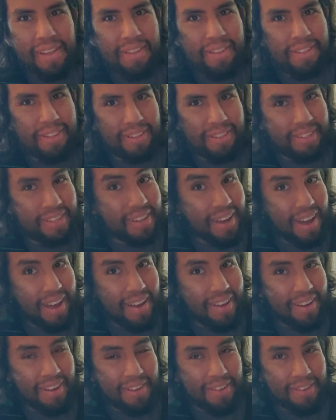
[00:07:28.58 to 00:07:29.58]

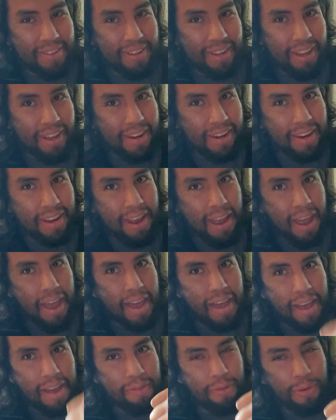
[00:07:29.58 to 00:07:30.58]
6900 again.
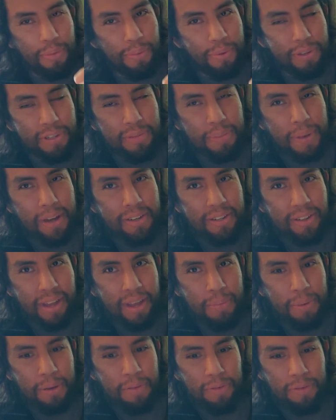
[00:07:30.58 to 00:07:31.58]
Everyone, please smash the
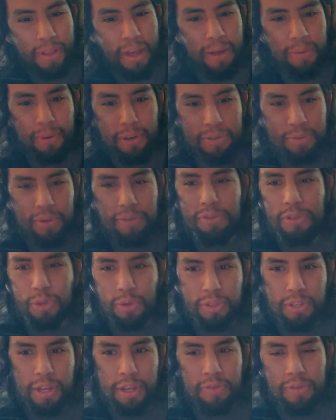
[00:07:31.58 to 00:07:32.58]
like button for that because we have two
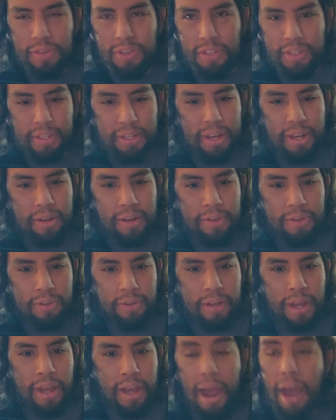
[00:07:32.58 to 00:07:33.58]
sales for
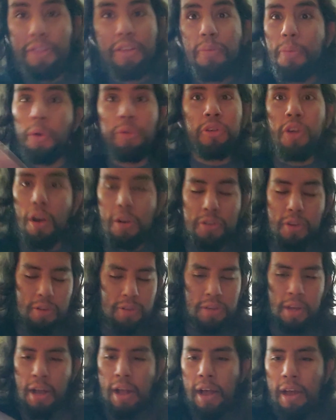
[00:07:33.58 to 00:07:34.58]
6900 and they're both
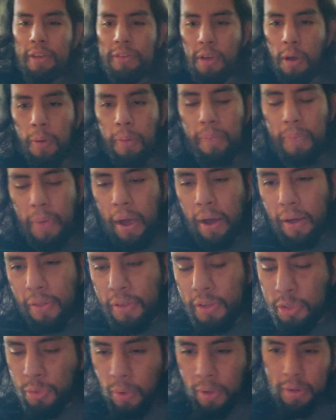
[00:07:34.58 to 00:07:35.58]
Charizards. So uh,
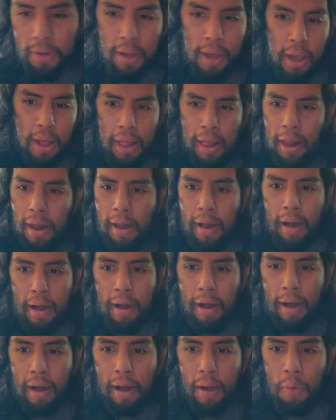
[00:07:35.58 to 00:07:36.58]
this one,
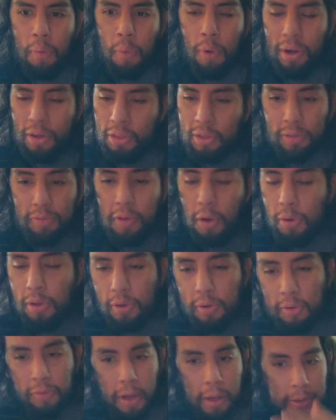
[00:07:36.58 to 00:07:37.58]
one I think is very
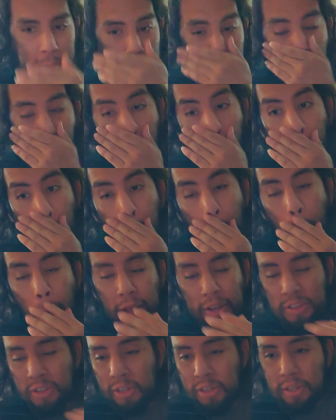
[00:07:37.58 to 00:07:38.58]
undervalued
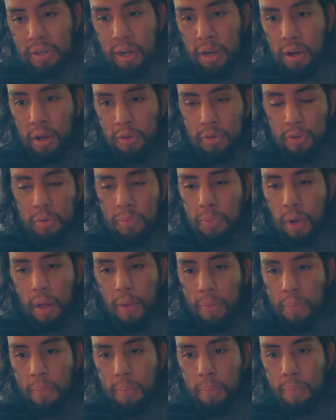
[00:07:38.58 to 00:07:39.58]
at 6900
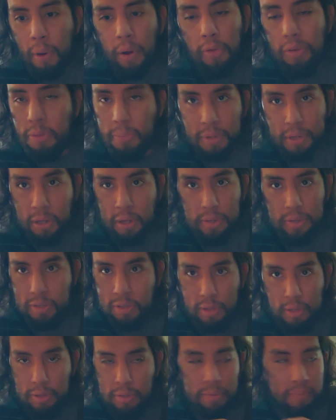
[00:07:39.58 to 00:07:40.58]
partly because
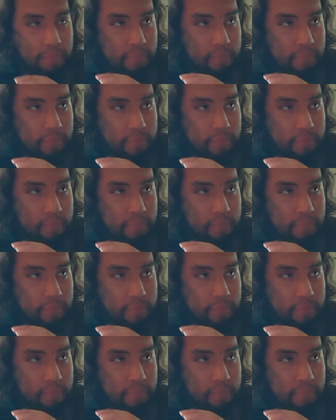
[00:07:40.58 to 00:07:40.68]
the